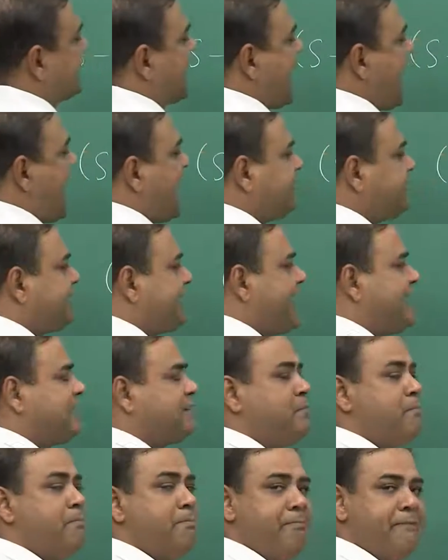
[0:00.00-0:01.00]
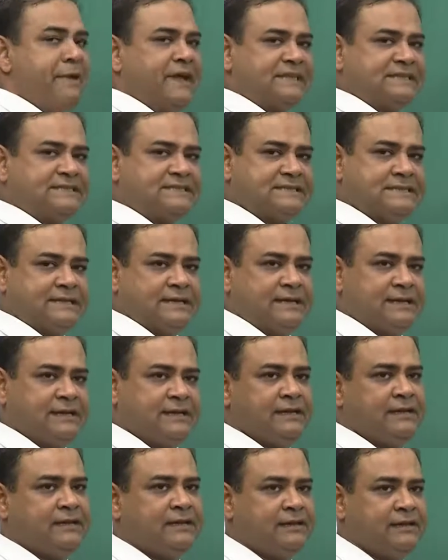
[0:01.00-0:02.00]
can get mixed
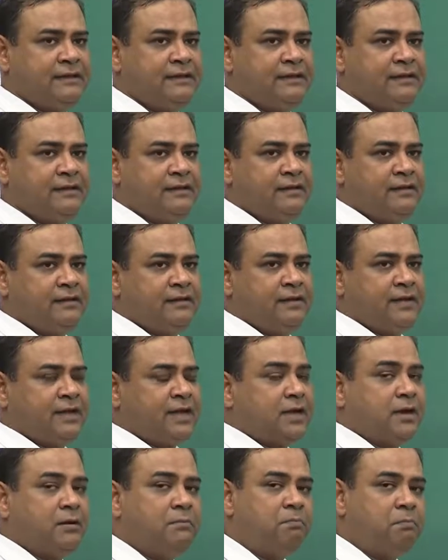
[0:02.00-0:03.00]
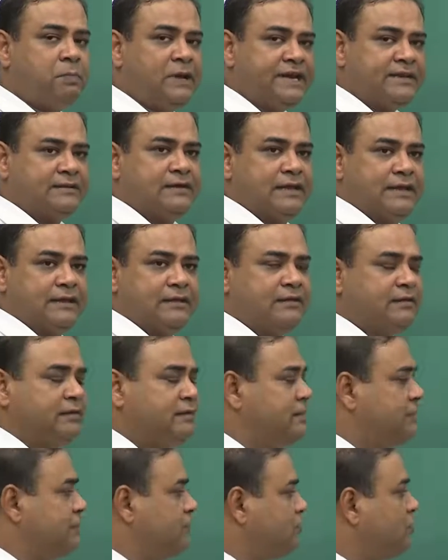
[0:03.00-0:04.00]
completely.
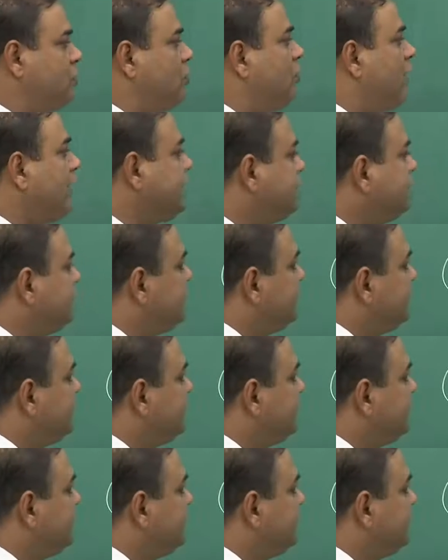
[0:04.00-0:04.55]
So, what